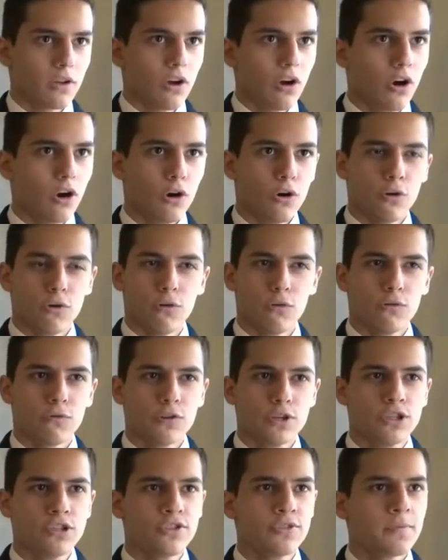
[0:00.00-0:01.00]
Oh,
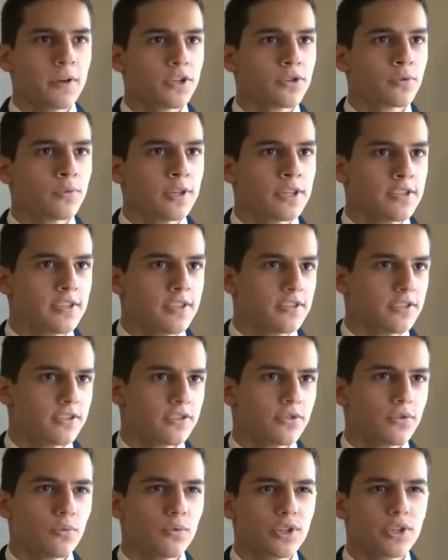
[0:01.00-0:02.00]
for two special
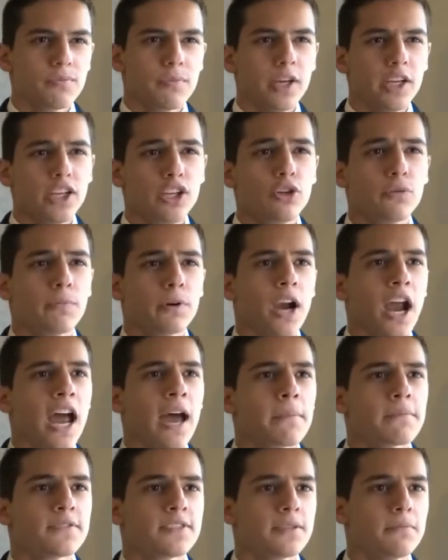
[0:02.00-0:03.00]
reasons, which may to you
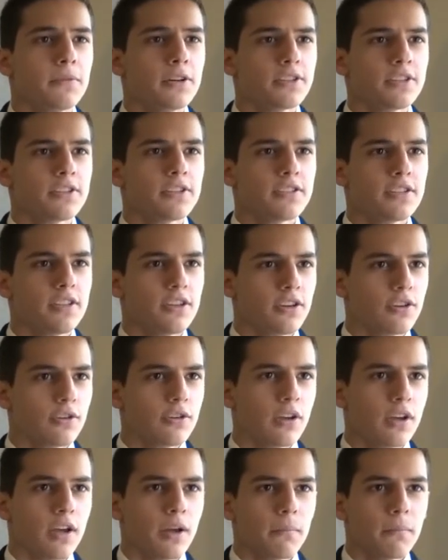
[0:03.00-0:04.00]
perhaps seem much insinuate,
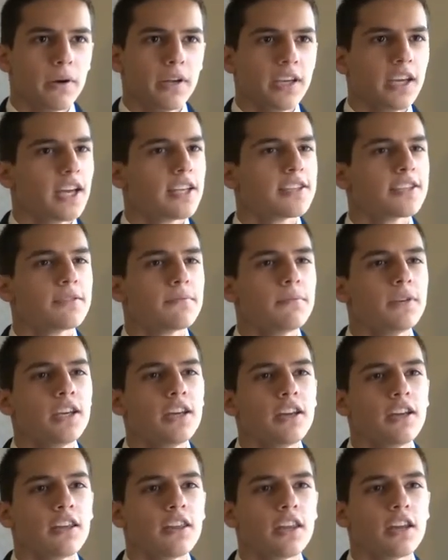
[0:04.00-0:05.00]
but yet to
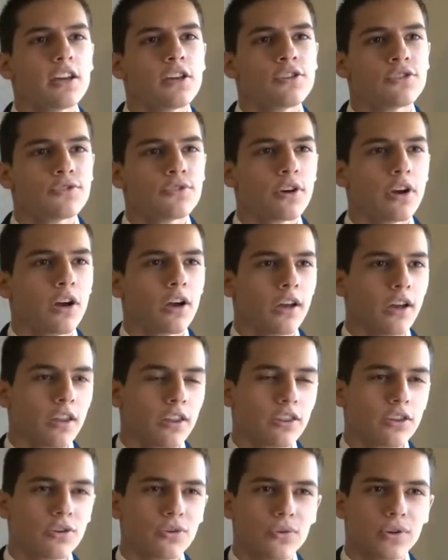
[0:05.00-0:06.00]
me they are
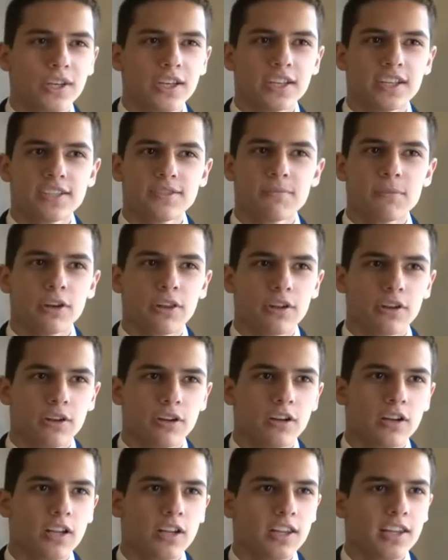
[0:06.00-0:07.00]
strong. The queen, his mother,
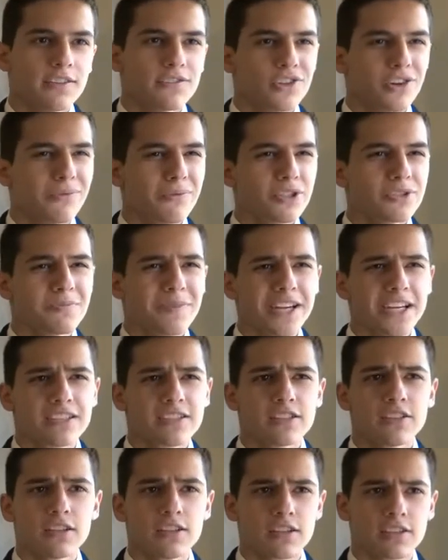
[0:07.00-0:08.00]
lives almost by
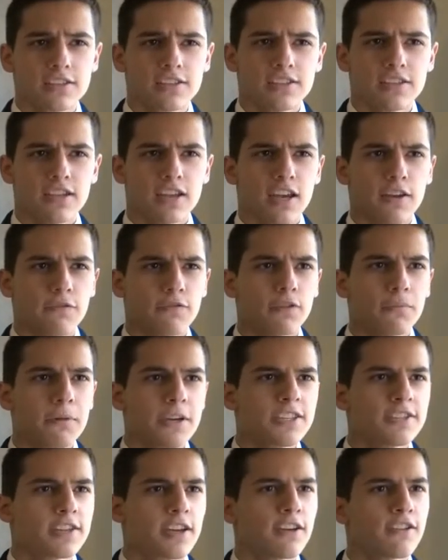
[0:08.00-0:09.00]
his looks, and for
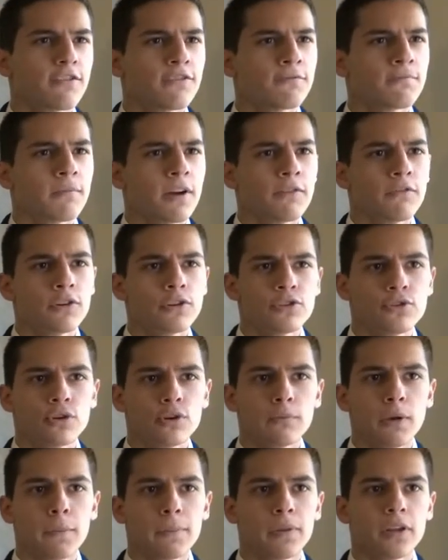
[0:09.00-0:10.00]
myself, my virtue or
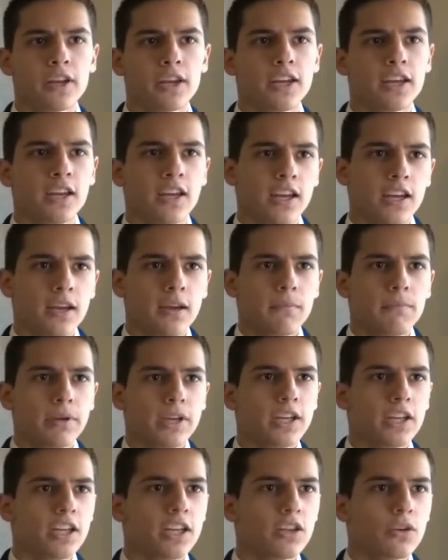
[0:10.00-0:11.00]
my plague,
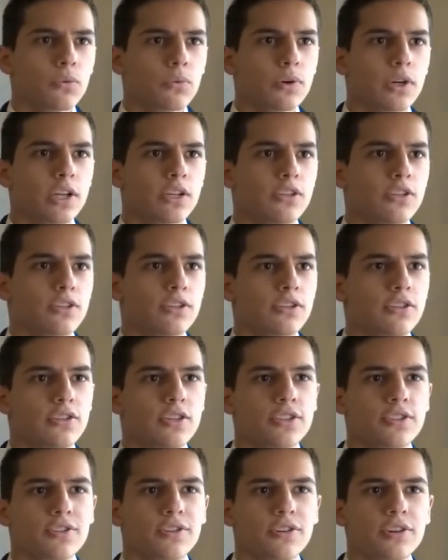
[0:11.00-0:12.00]
be it either which,
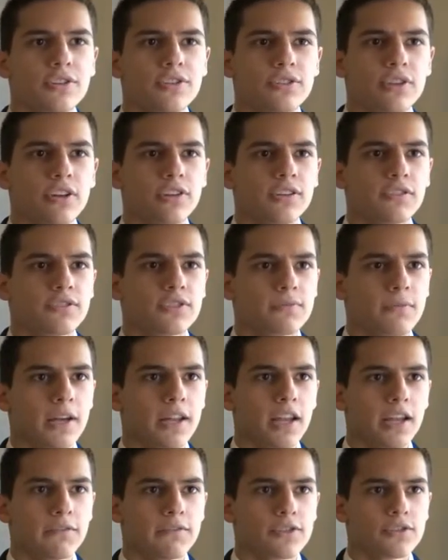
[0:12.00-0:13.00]
she's so conjunctive to my
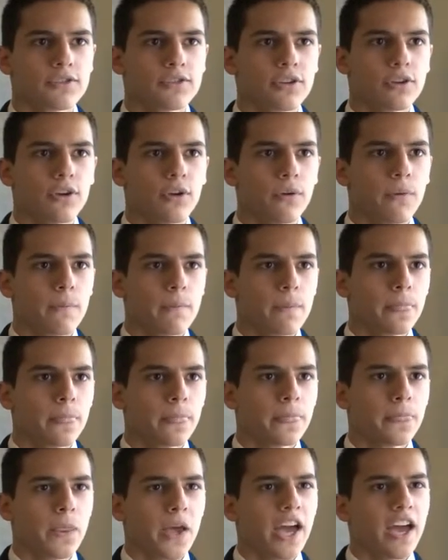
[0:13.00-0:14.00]
life and soul,
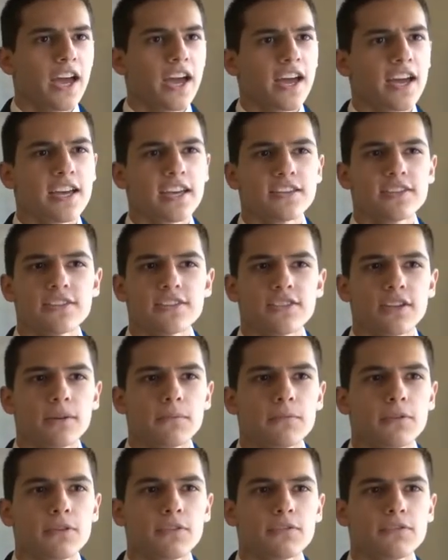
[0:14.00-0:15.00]
that, as the star
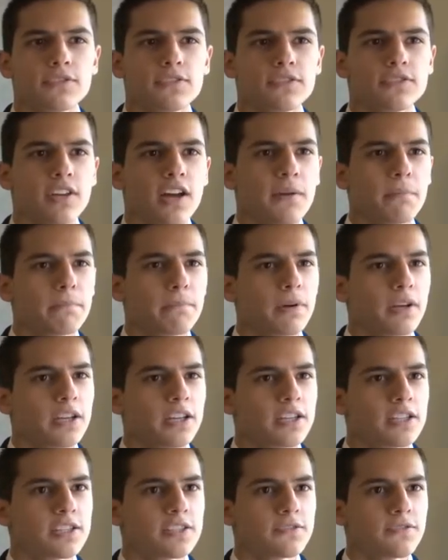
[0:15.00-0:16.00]
moves, not but
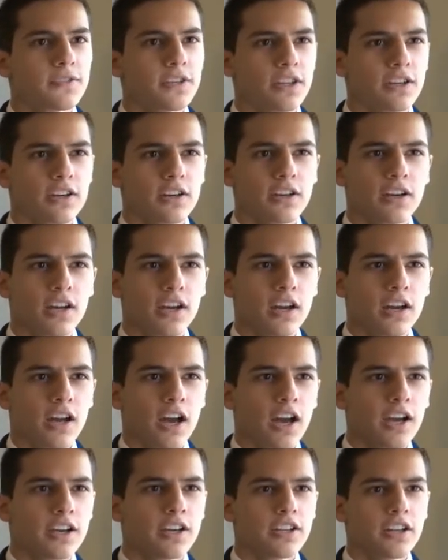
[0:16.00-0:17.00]
in his sphere,
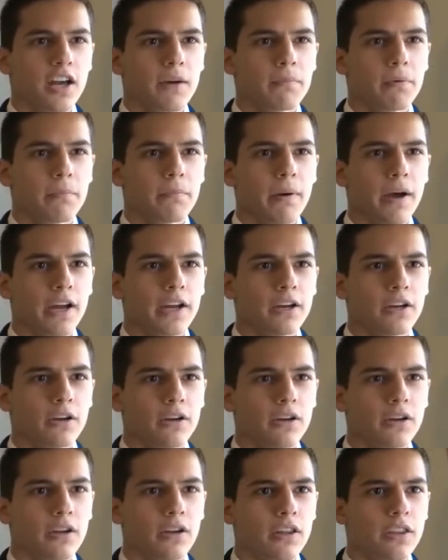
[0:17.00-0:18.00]
I could not but buy
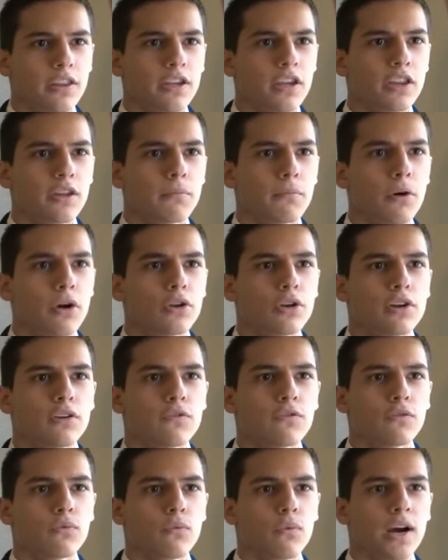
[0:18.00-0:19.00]
her. The other
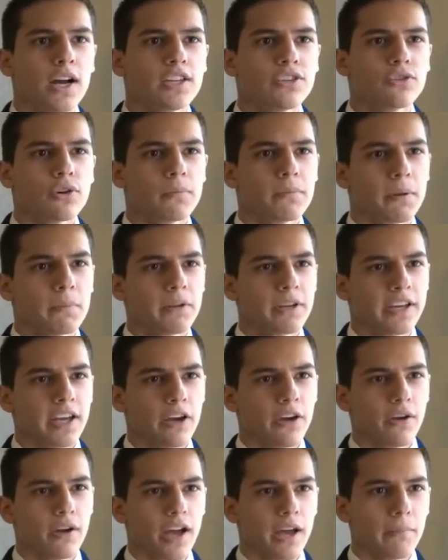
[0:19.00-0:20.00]
motive, why to a public
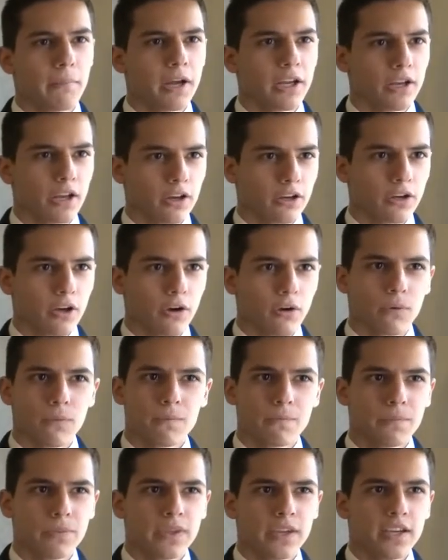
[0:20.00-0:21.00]
count I might not go,
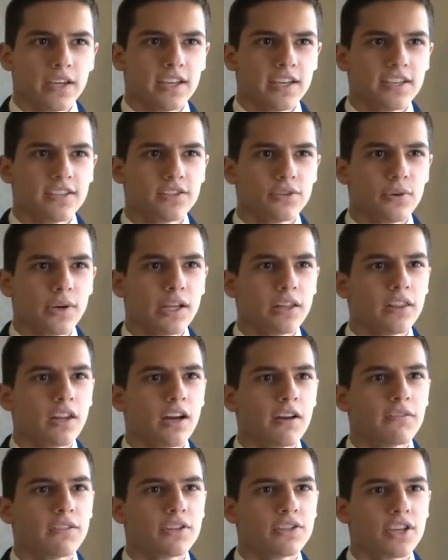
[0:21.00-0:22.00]
is the great
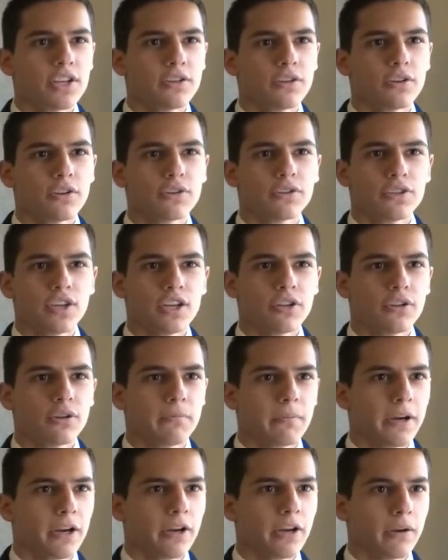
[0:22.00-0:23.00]
love the general gender
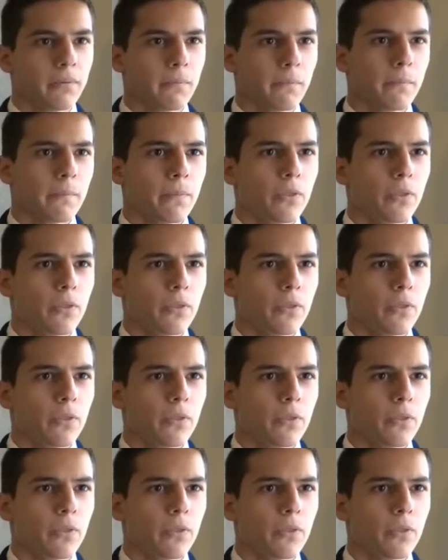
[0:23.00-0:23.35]
bear him,